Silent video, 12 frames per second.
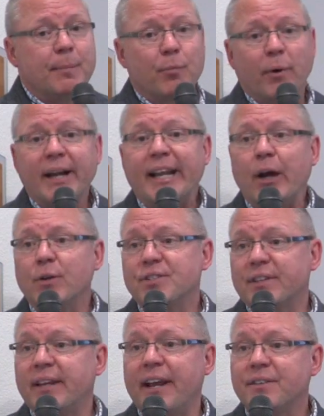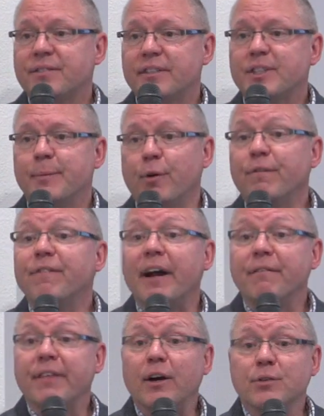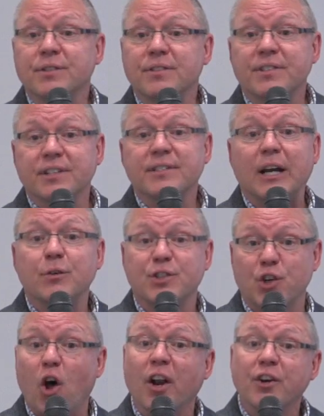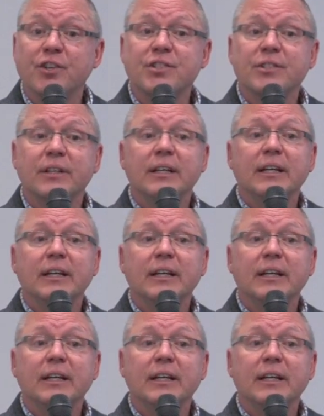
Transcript: But right now it's a test that's about $5,000, $6,000,